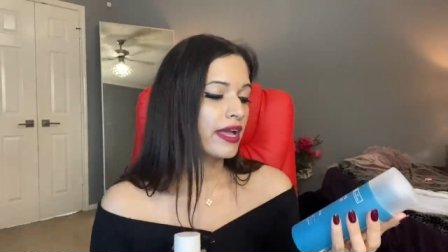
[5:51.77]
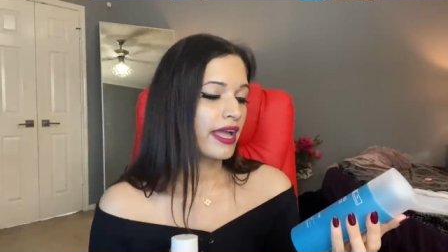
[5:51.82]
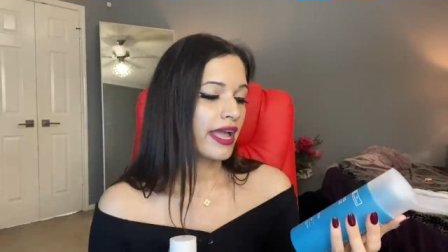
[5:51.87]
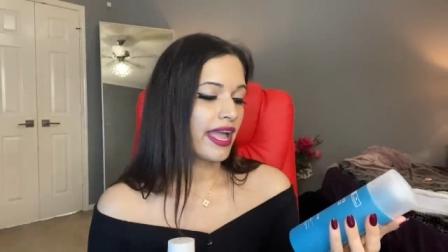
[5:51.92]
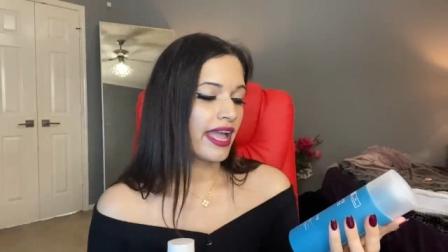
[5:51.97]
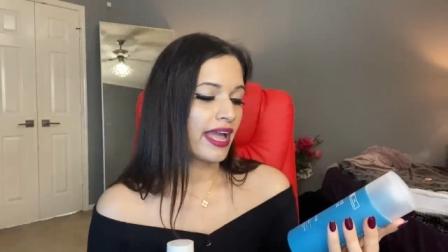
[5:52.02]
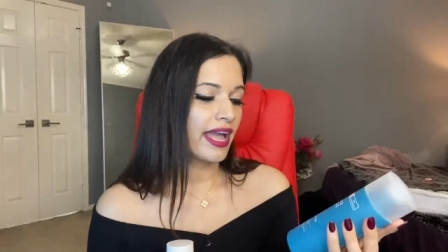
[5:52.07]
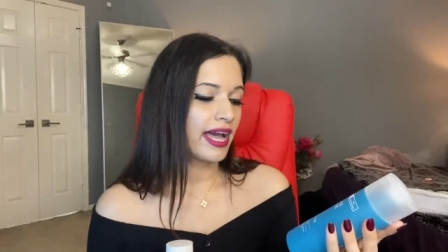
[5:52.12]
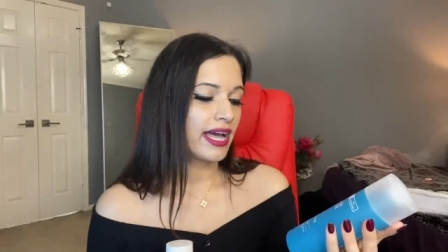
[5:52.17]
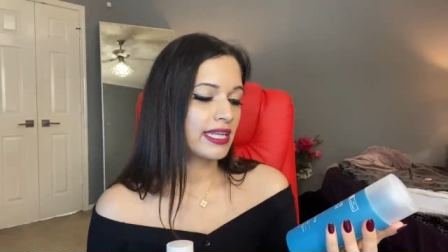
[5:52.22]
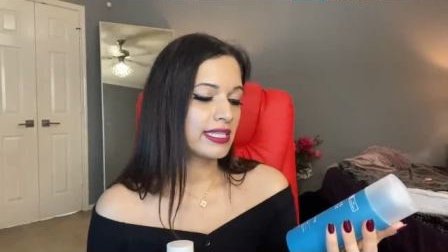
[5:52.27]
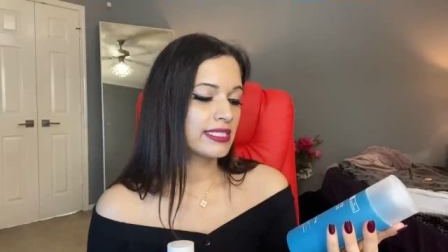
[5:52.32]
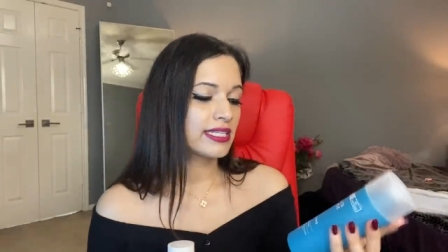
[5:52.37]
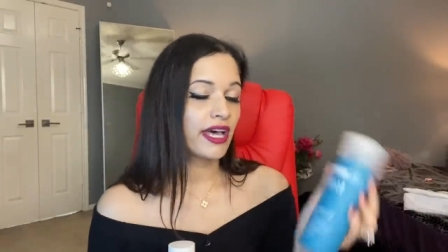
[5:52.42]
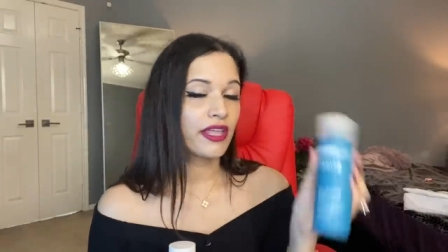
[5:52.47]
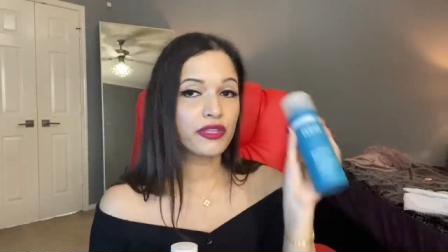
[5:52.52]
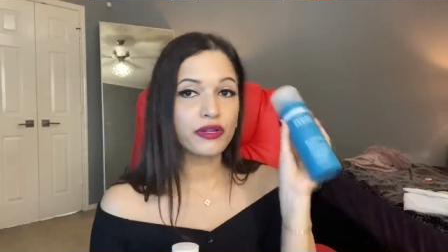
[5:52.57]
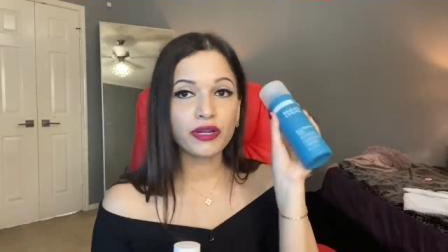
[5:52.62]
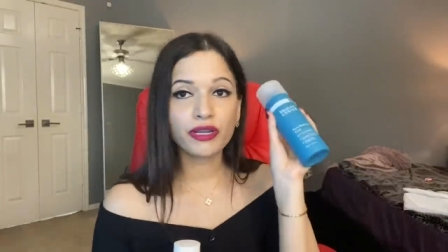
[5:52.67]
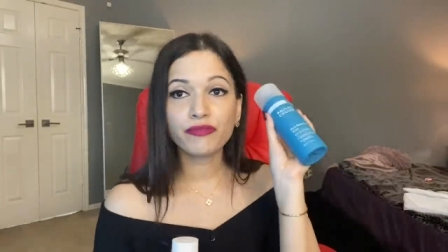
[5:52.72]
And
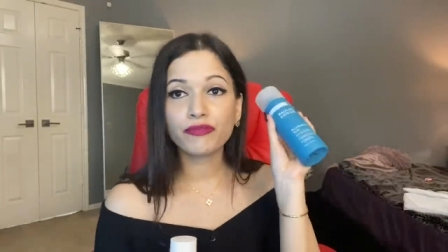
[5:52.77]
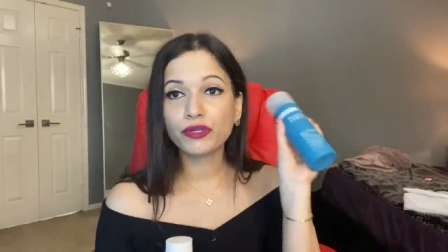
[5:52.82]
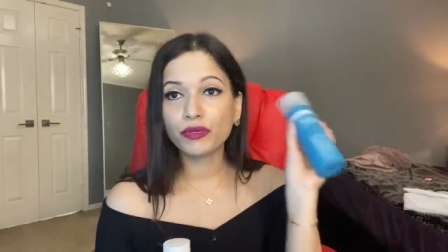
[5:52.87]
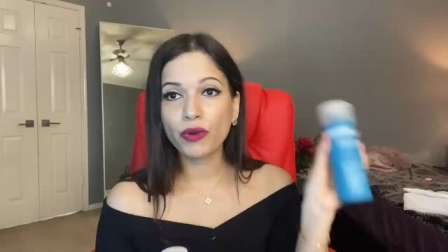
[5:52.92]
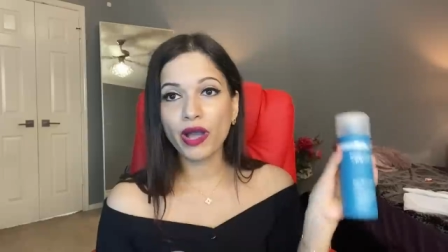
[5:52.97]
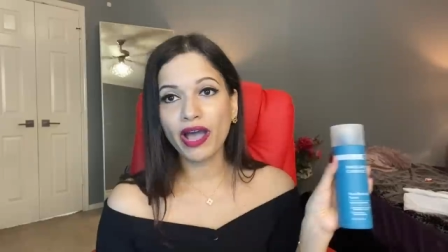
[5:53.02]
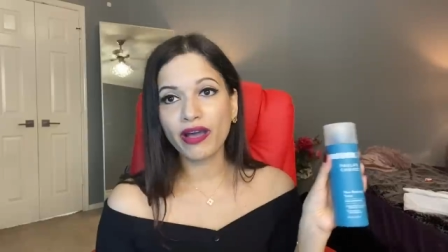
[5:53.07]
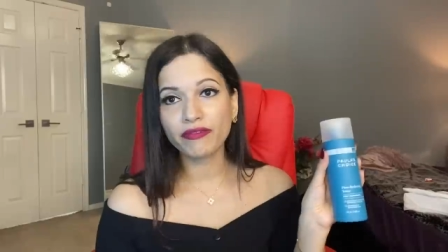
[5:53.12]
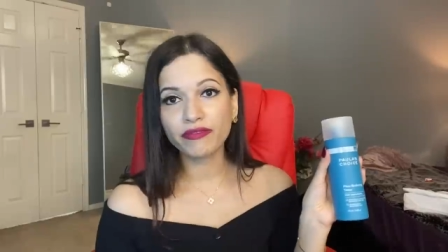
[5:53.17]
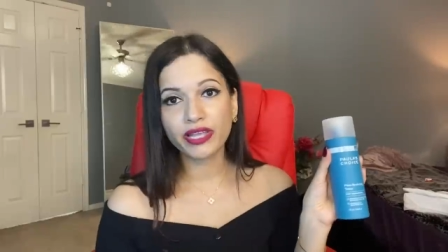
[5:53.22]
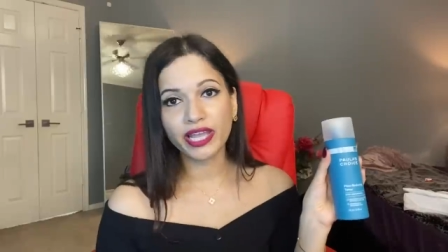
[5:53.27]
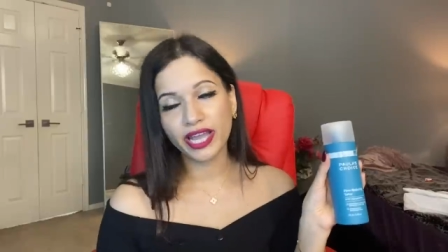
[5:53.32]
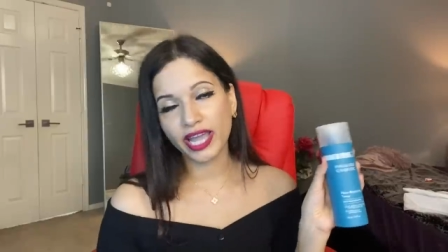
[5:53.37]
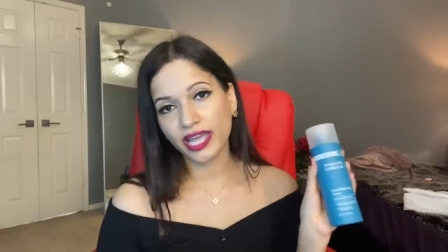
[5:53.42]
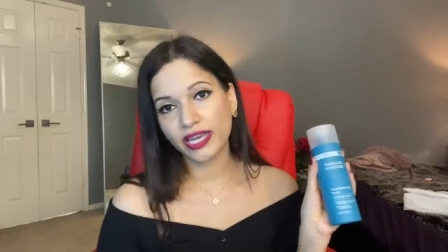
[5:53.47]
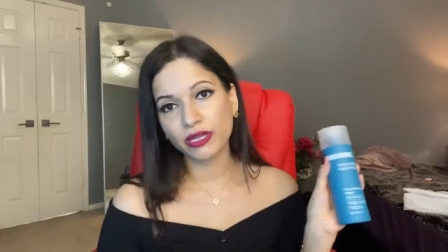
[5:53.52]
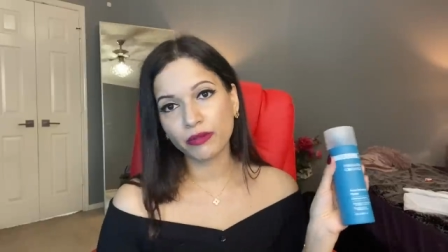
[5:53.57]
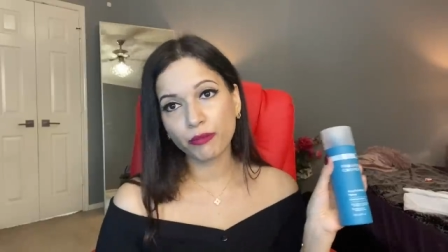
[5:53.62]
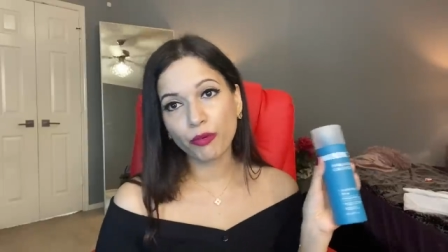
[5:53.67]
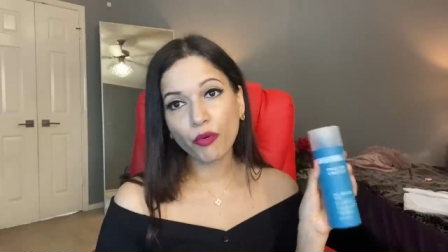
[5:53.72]
other, if you have like
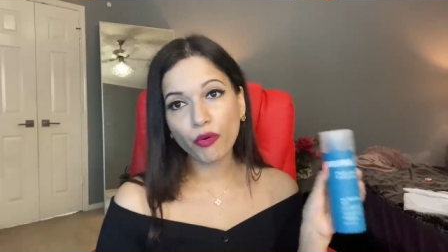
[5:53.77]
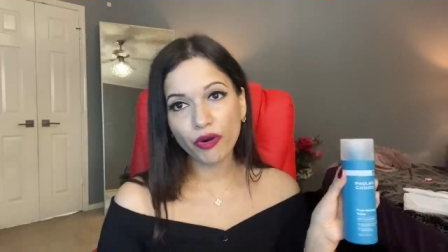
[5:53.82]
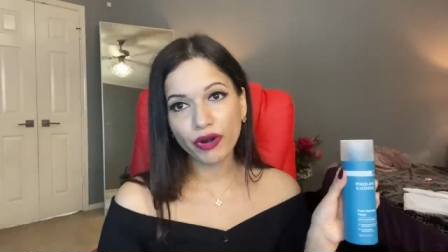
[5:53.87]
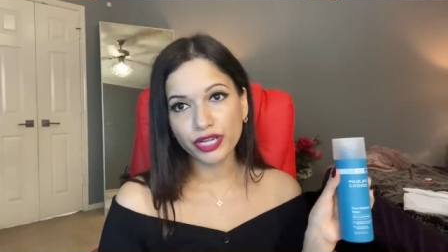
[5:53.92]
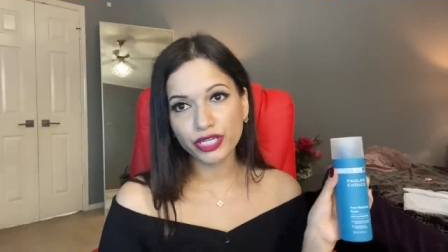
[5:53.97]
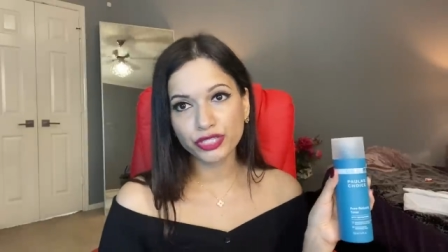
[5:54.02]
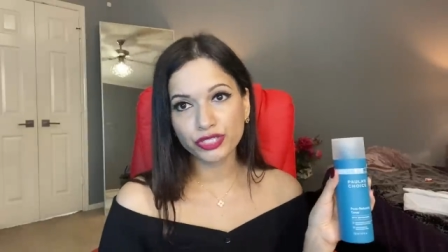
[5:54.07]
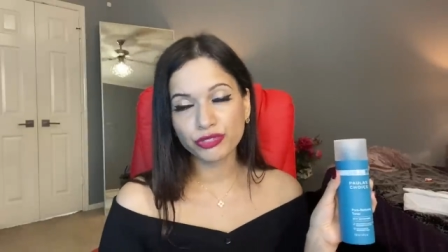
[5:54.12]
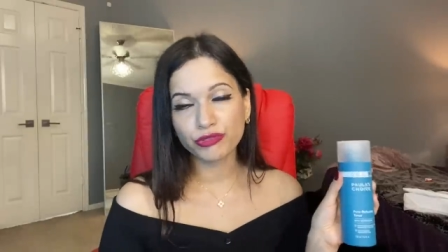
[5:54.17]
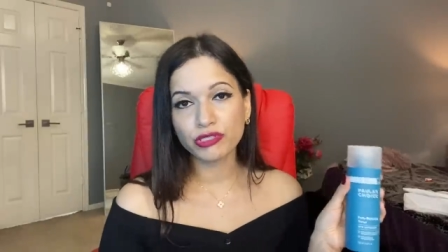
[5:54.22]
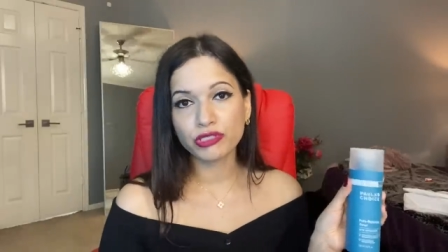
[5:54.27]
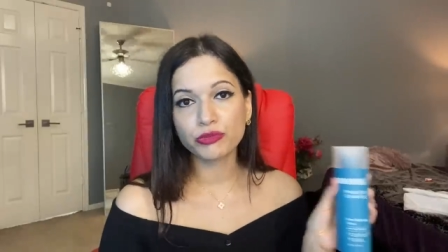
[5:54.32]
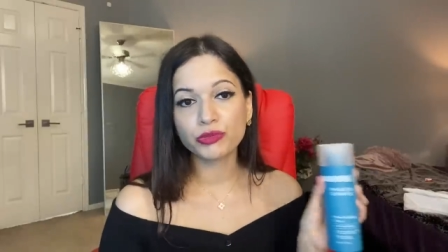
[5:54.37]
any pore issues,